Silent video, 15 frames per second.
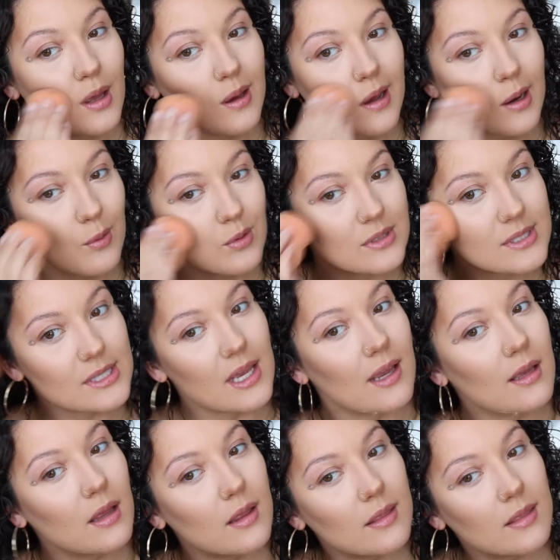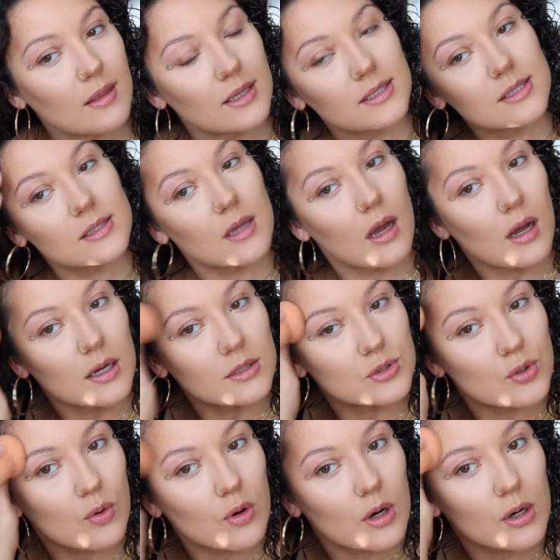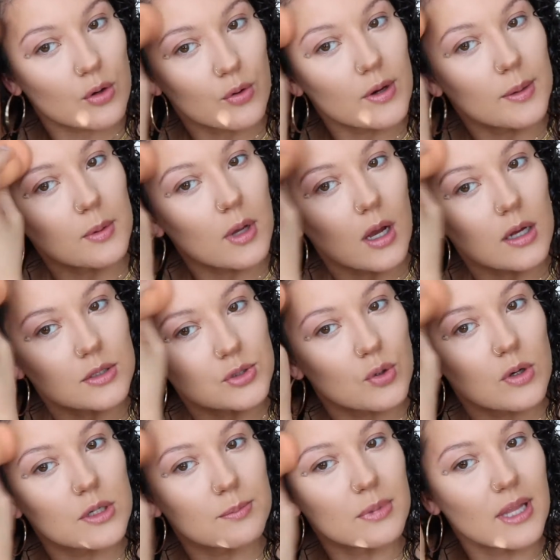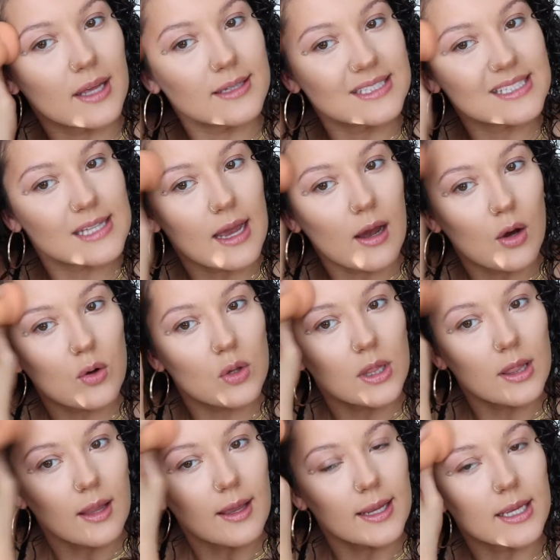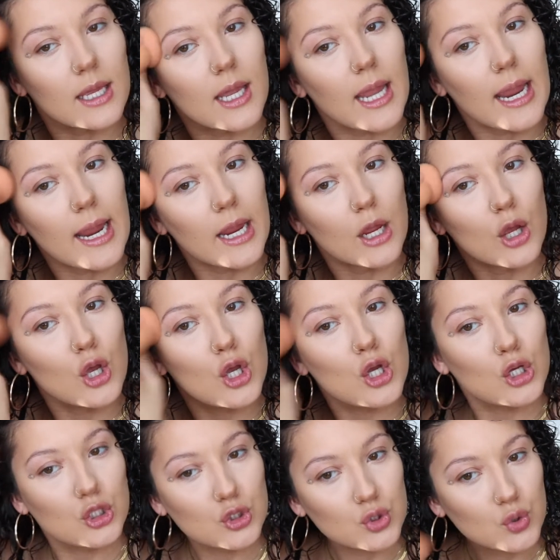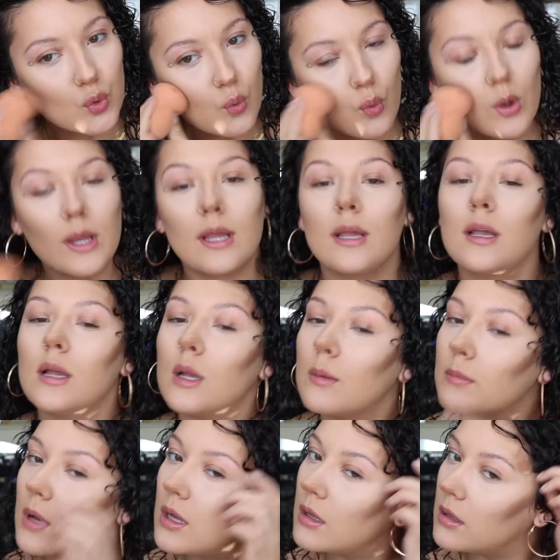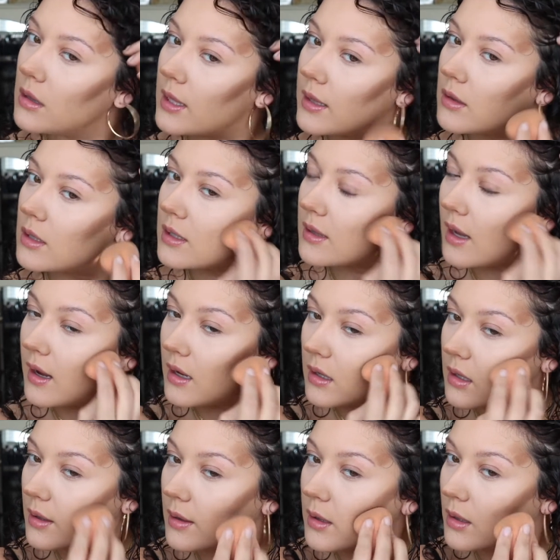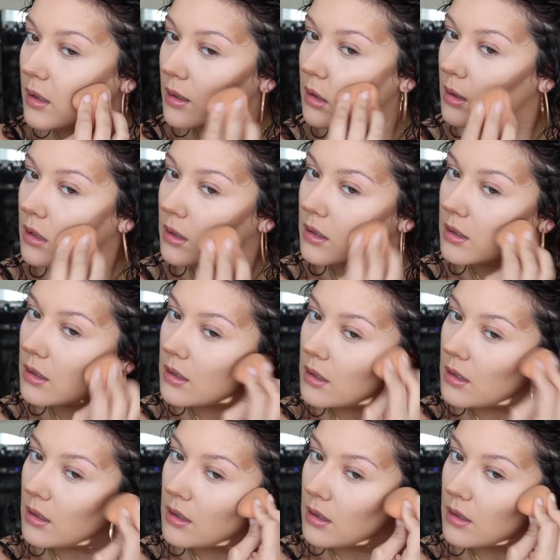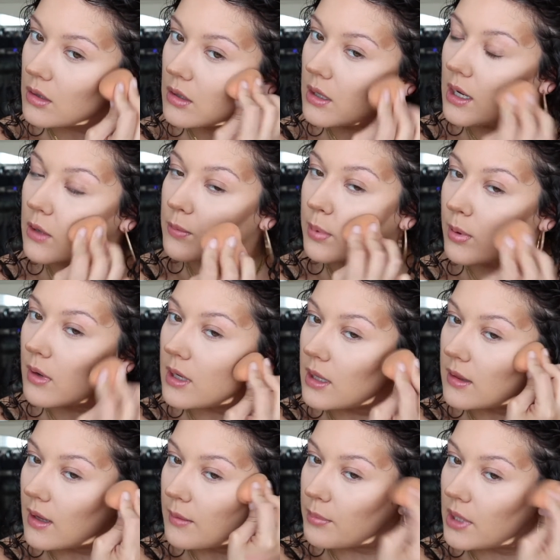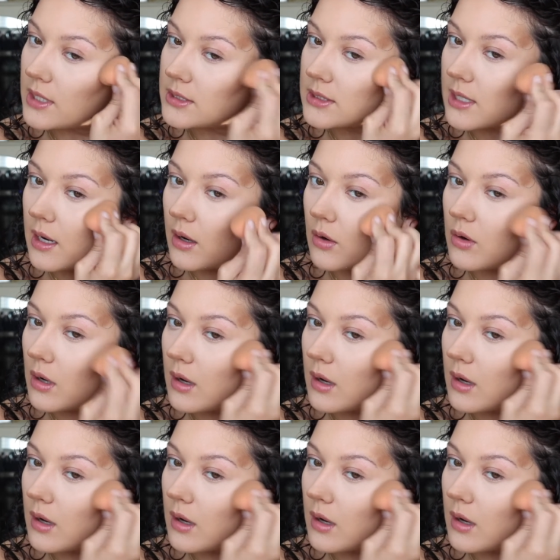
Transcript: I will say this cream contour blends out like a dream. Like, look at that. Look how pretty that blends out.